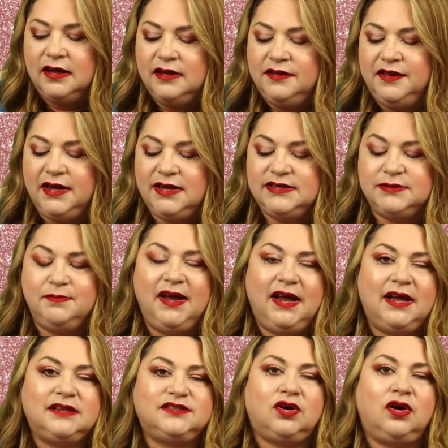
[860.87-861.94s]
These
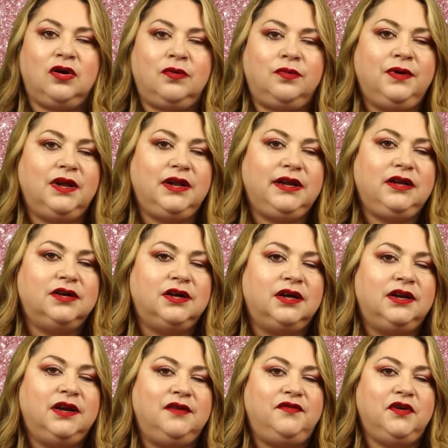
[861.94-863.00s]
masks are really
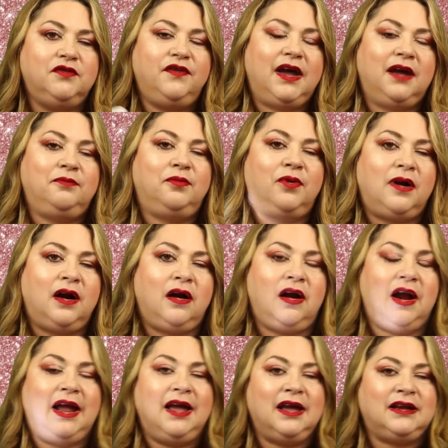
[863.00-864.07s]
good. If you've had
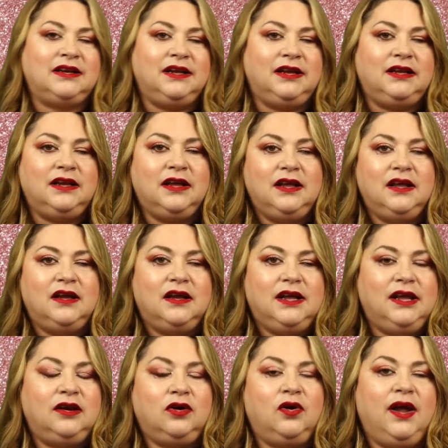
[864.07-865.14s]
prior acne,
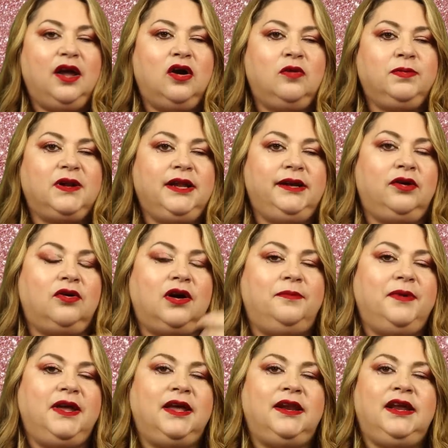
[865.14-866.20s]
it'll help clear
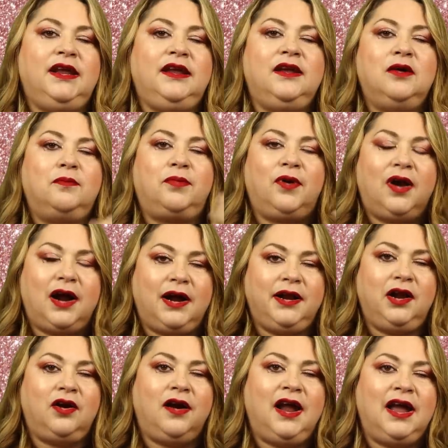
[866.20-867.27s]
up any
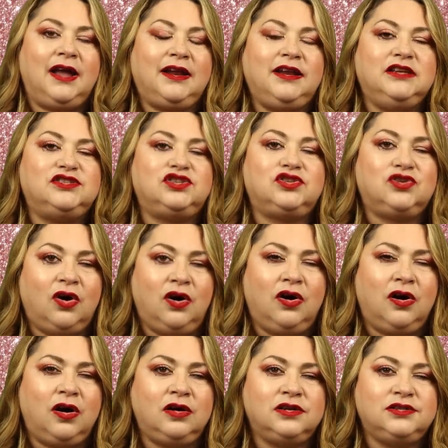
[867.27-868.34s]
prior acne
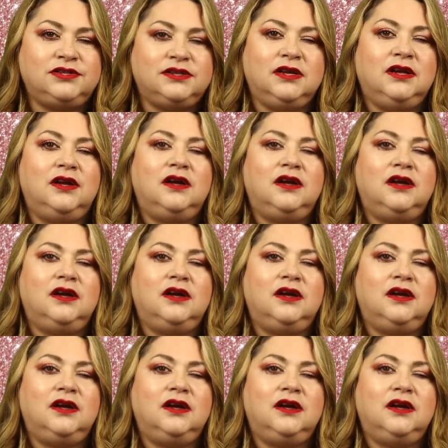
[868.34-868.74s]
scars.